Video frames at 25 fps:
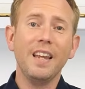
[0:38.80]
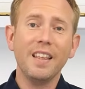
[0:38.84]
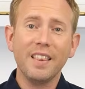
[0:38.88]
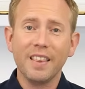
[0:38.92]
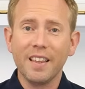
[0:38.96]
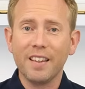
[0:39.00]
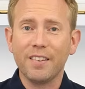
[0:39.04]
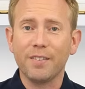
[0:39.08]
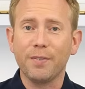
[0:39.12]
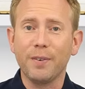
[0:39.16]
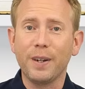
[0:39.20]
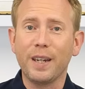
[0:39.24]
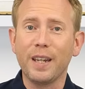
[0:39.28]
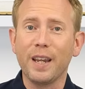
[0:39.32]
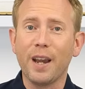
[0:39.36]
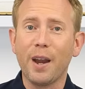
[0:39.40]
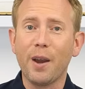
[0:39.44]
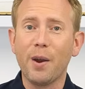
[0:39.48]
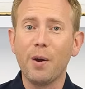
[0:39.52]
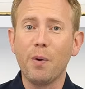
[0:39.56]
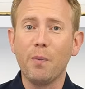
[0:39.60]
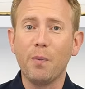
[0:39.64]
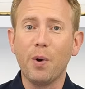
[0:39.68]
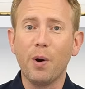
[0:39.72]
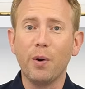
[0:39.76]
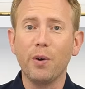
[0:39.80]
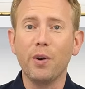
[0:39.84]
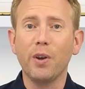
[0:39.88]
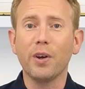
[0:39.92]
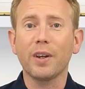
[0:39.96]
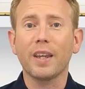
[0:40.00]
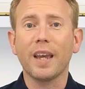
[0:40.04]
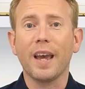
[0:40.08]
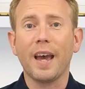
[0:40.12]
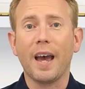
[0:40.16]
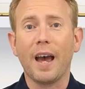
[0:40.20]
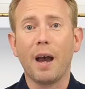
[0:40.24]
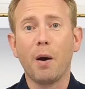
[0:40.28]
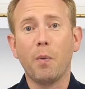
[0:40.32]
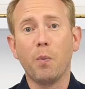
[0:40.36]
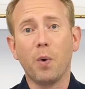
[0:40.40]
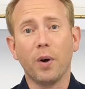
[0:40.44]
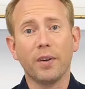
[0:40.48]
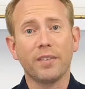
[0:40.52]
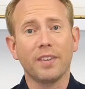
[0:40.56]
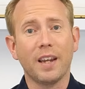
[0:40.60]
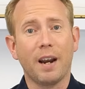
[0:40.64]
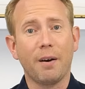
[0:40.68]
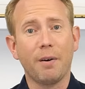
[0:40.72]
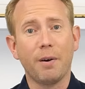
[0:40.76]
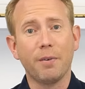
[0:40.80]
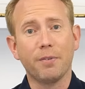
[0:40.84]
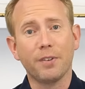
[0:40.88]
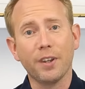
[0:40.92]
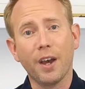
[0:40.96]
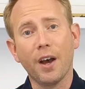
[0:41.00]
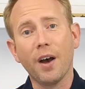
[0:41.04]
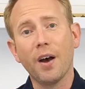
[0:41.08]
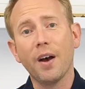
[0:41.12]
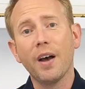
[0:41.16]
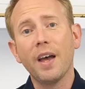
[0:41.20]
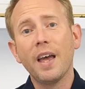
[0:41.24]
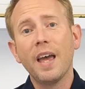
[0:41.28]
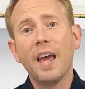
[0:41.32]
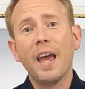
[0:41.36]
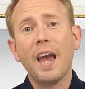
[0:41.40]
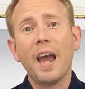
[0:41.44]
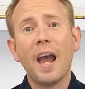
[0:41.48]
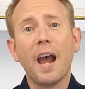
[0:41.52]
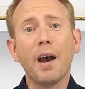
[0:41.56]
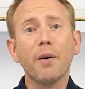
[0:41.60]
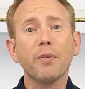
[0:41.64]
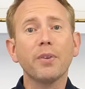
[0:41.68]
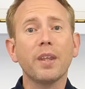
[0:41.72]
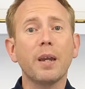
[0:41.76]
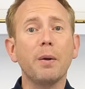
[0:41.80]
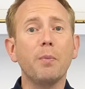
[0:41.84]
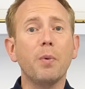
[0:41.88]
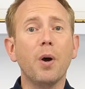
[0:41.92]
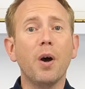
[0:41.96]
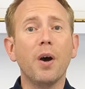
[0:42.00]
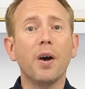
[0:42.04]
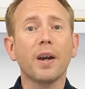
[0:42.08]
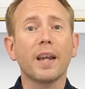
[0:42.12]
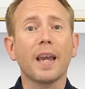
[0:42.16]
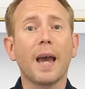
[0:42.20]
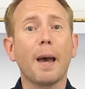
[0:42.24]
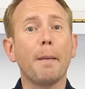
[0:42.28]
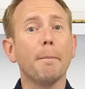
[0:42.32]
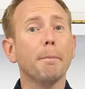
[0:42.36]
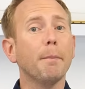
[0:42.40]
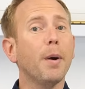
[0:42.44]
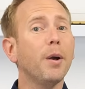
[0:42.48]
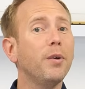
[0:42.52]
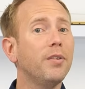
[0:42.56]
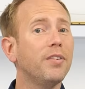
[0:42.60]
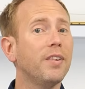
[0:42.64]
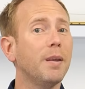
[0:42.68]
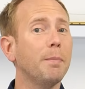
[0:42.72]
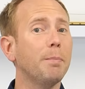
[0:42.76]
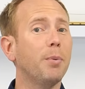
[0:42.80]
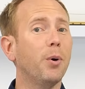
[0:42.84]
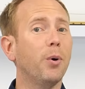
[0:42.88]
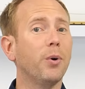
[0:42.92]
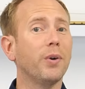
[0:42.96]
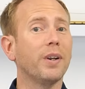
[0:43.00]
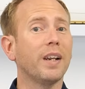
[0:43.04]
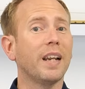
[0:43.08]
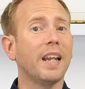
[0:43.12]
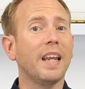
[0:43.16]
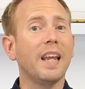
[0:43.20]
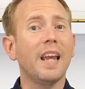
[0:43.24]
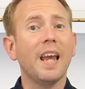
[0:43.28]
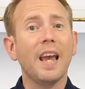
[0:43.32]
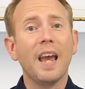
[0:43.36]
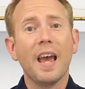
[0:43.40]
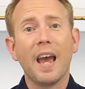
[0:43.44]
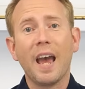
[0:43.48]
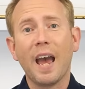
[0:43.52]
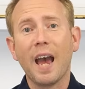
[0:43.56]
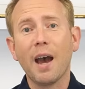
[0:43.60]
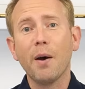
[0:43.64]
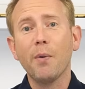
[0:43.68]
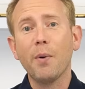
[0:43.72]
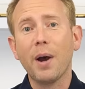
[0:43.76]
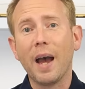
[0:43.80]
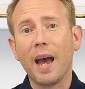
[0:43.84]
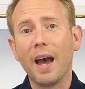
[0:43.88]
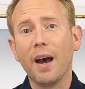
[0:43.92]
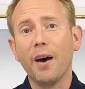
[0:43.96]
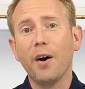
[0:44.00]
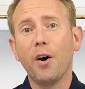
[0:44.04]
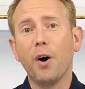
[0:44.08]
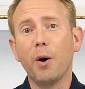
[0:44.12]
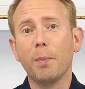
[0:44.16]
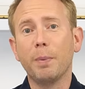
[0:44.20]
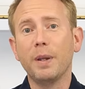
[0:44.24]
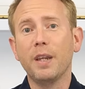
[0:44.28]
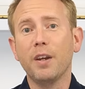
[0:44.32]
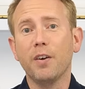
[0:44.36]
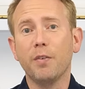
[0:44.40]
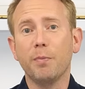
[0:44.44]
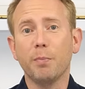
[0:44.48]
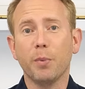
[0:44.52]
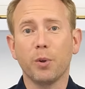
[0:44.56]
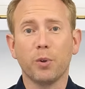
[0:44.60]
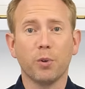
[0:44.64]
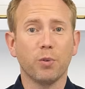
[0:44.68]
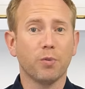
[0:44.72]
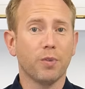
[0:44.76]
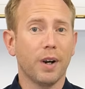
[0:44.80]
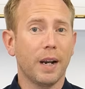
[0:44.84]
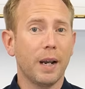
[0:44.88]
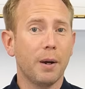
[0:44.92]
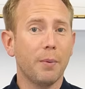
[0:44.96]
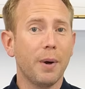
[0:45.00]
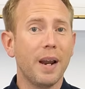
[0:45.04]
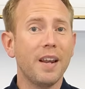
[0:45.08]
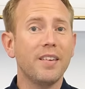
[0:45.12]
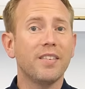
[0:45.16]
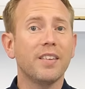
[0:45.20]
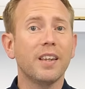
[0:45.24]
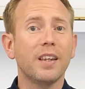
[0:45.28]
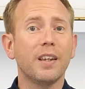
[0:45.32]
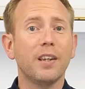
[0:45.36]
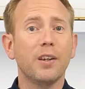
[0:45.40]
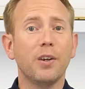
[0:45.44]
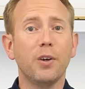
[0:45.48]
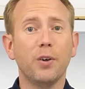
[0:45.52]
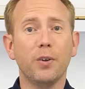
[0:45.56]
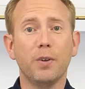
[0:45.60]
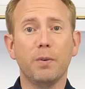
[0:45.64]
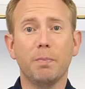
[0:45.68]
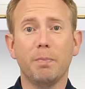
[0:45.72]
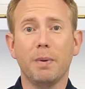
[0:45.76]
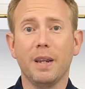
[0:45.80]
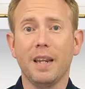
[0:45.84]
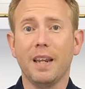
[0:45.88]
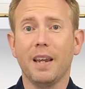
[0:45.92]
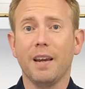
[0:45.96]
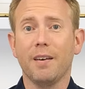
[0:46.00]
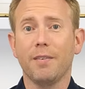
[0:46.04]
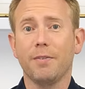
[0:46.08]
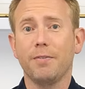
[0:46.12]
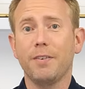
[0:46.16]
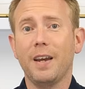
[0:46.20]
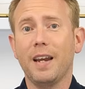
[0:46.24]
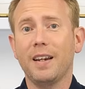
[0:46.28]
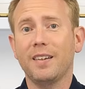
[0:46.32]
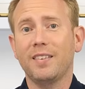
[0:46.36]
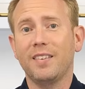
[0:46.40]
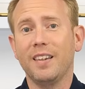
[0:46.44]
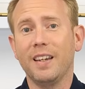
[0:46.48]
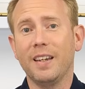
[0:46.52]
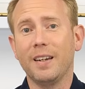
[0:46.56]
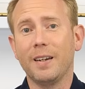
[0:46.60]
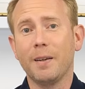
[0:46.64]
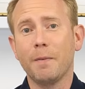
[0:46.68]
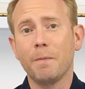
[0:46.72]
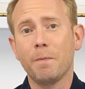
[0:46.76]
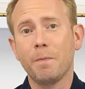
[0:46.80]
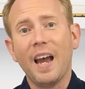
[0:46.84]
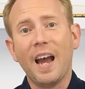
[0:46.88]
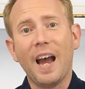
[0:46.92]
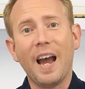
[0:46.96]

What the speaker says: in this video, we'll look at what tariffs are, how they work, and most importantly, how our hobby of model railways could be affected.